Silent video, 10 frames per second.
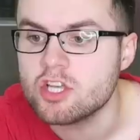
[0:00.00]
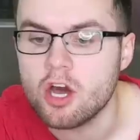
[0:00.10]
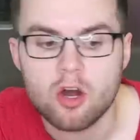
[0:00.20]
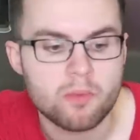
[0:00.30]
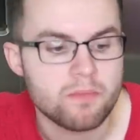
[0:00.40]

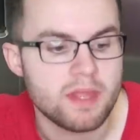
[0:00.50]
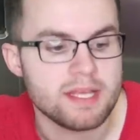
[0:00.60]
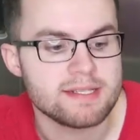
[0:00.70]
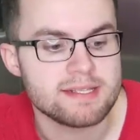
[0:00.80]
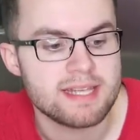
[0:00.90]
So
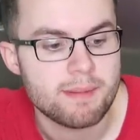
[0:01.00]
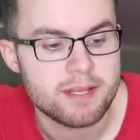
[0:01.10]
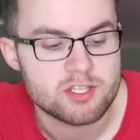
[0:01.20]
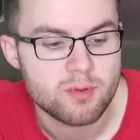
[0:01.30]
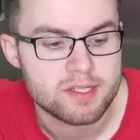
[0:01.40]
these
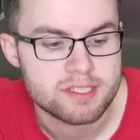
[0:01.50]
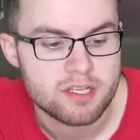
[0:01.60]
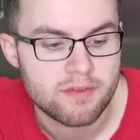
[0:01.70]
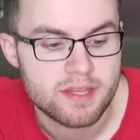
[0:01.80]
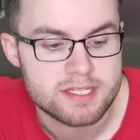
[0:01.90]
cinnamon twists
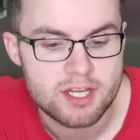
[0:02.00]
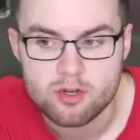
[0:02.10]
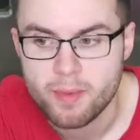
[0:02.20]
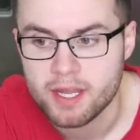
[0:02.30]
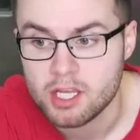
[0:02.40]
on the
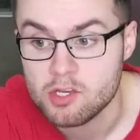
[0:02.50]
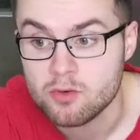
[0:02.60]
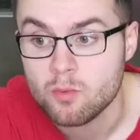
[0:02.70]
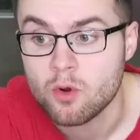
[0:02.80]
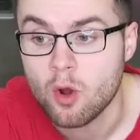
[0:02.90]
dinner
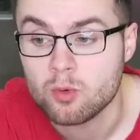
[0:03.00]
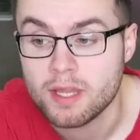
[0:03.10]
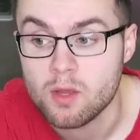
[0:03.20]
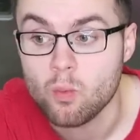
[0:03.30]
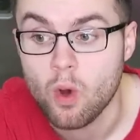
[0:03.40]
menu were
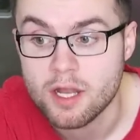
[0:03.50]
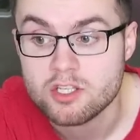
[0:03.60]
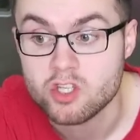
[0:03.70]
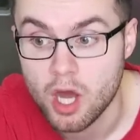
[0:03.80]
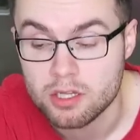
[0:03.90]
only
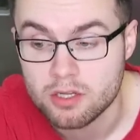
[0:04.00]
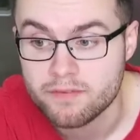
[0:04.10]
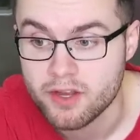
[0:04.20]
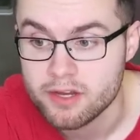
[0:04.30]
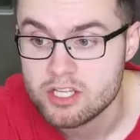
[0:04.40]

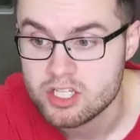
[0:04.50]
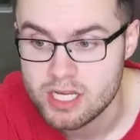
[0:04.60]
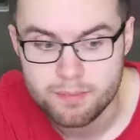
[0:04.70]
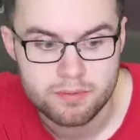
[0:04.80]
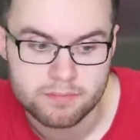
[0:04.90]
$1, very
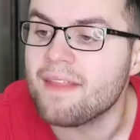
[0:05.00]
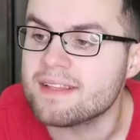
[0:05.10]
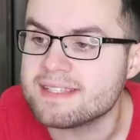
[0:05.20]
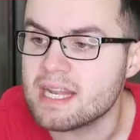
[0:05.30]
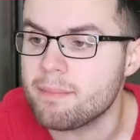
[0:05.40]
cheap. And
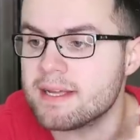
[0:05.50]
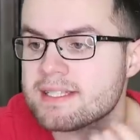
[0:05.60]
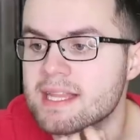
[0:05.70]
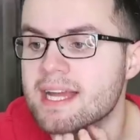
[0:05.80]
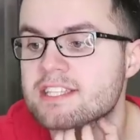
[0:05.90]
the Cinnabon
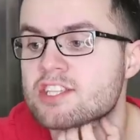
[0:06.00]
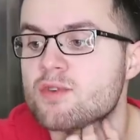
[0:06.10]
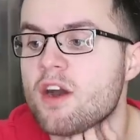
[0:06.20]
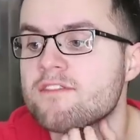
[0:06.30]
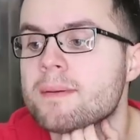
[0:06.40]
Delights
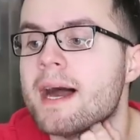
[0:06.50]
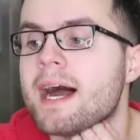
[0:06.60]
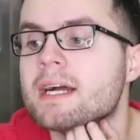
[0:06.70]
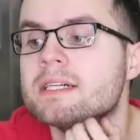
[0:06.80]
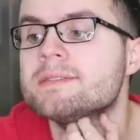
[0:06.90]
12
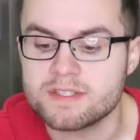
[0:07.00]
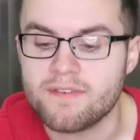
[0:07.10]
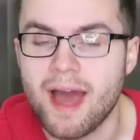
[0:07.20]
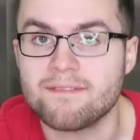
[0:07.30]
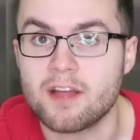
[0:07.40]
pack was
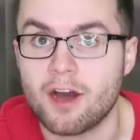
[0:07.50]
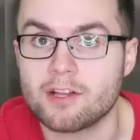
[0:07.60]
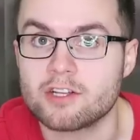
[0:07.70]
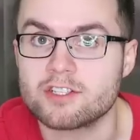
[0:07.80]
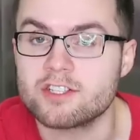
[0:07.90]

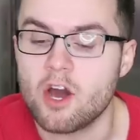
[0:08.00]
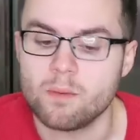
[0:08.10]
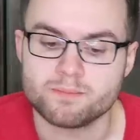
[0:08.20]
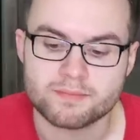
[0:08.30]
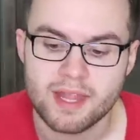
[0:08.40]
$5.
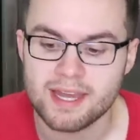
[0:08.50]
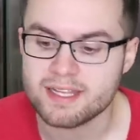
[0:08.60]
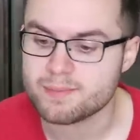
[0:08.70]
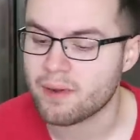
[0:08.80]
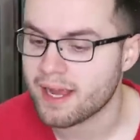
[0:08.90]
So it
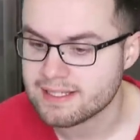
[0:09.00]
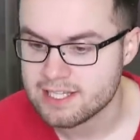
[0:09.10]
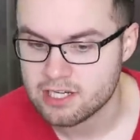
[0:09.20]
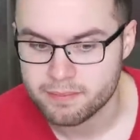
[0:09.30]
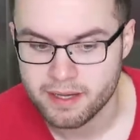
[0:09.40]
is
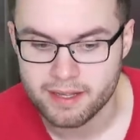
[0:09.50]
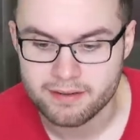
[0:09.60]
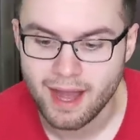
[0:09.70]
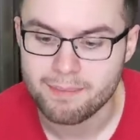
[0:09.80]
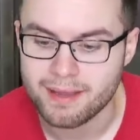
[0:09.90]
pricier,
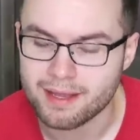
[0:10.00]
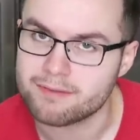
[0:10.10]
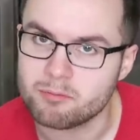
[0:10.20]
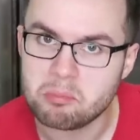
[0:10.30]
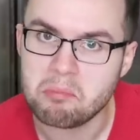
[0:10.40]
but I
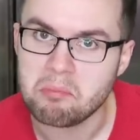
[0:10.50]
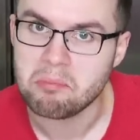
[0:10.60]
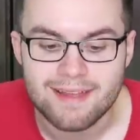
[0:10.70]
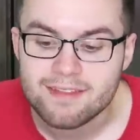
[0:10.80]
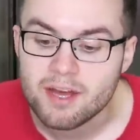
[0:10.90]
mean,
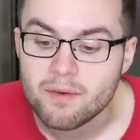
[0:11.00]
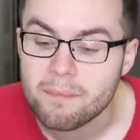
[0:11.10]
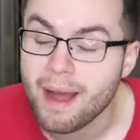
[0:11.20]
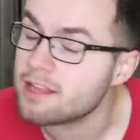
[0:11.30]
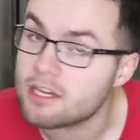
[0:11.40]
even though
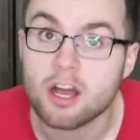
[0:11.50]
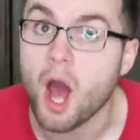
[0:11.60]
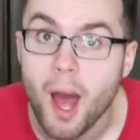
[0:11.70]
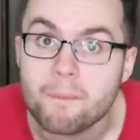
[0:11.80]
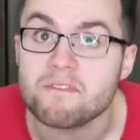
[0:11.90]
it might look
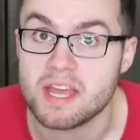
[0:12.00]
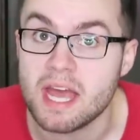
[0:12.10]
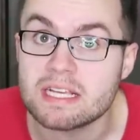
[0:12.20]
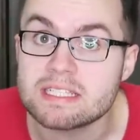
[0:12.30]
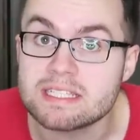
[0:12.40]

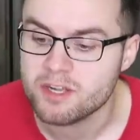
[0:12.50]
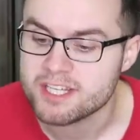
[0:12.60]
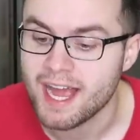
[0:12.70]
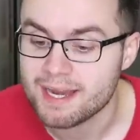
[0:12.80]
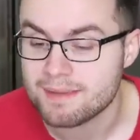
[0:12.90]
obvious
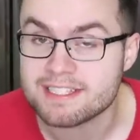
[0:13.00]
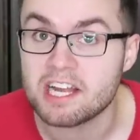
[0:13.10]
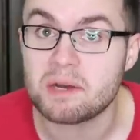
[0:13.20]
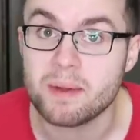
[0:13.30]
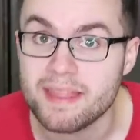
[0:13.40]
which item is
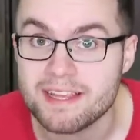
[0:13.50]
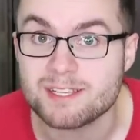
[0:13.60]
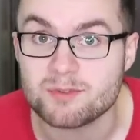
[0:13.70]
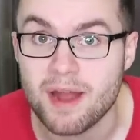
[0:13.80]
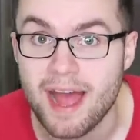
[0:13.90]
gonna win
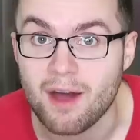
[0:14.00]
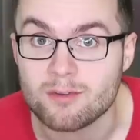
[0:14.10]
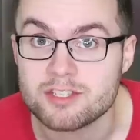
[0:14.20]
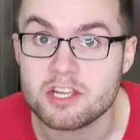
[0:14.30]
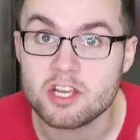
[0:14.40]
this
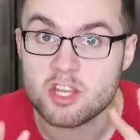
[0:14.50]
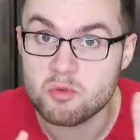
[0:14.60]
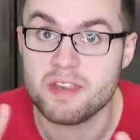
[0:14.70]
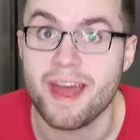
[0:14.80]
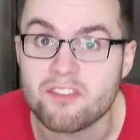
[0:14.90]
round,
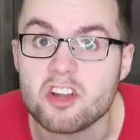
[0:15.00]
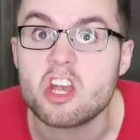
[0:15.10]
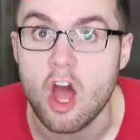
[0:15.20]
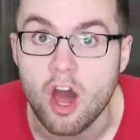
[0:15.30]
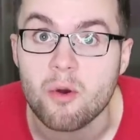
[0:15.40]
you never
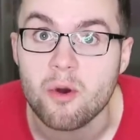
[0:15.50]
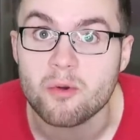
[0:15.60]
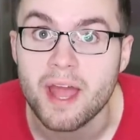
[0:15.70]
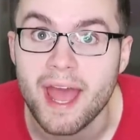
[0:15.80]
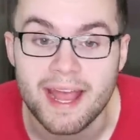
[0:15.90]
know,
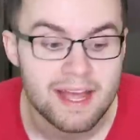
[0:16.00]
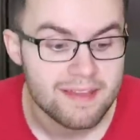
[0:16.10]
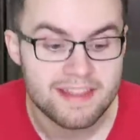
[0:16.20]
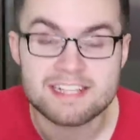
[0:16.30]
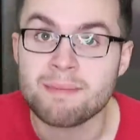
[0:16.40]

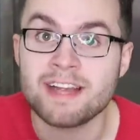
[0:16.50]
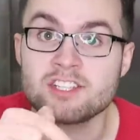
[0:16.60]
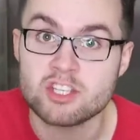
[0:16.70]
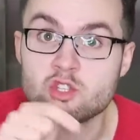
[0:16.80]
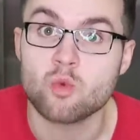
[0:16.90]
okay? These might
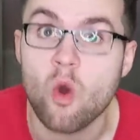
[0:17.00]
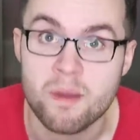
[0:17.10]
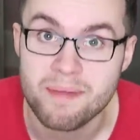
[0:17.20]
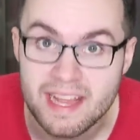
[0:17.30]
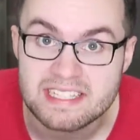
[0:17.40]

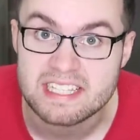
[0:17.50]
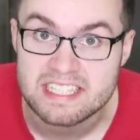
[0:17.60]
destroy me